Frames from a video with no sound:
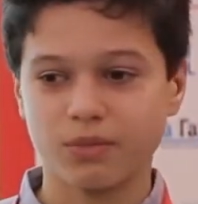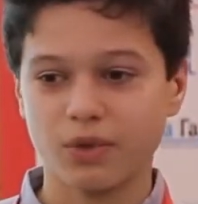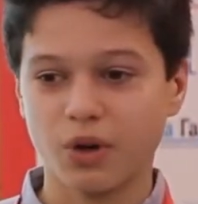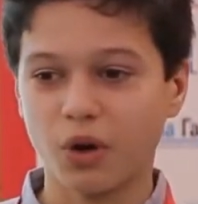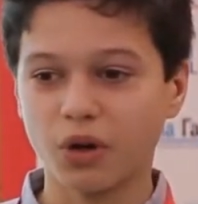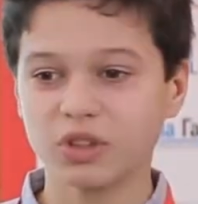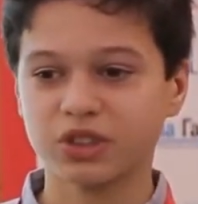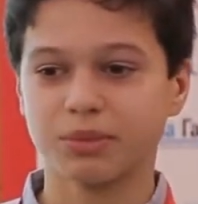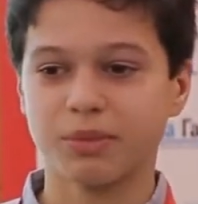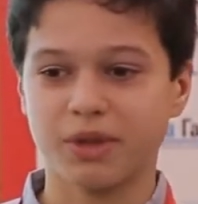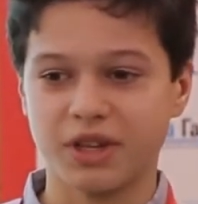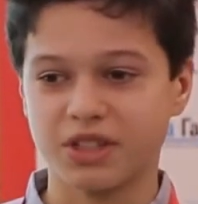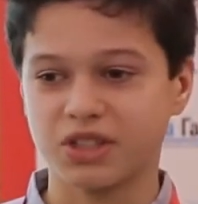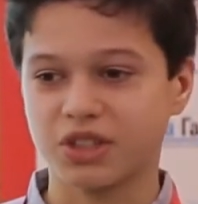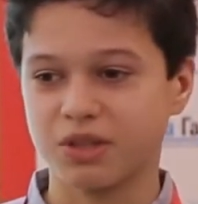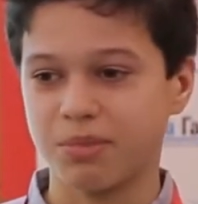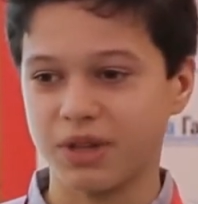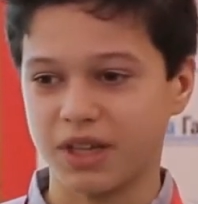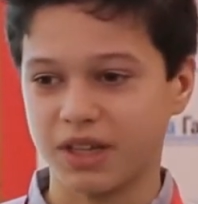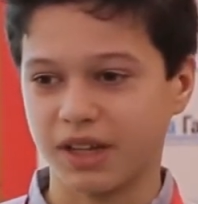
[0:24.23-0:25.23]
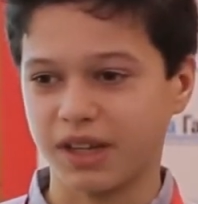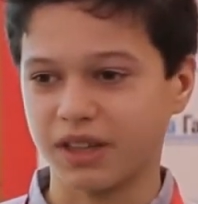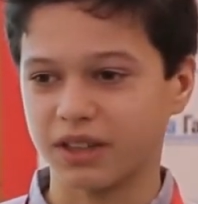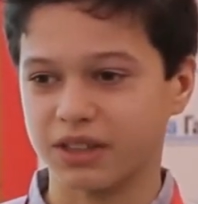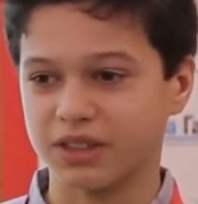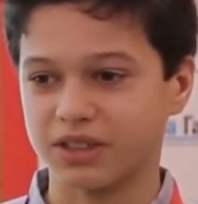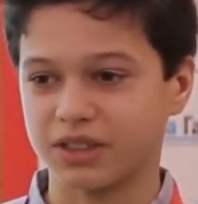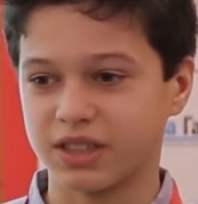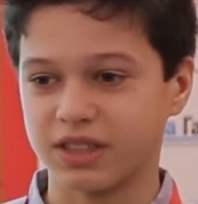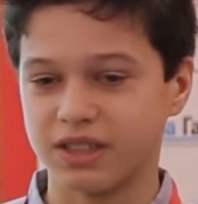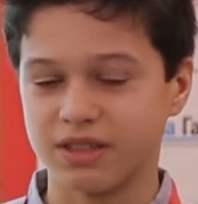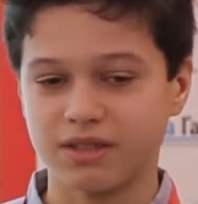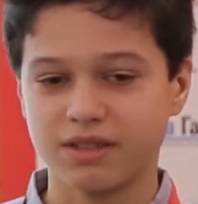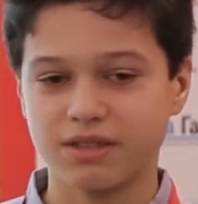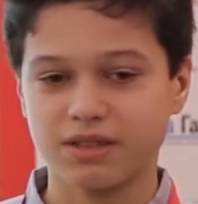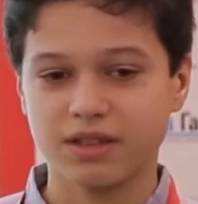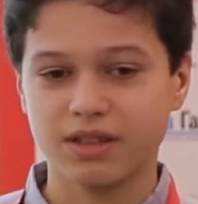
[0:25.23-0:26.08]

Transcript: awesome it is to be in England, and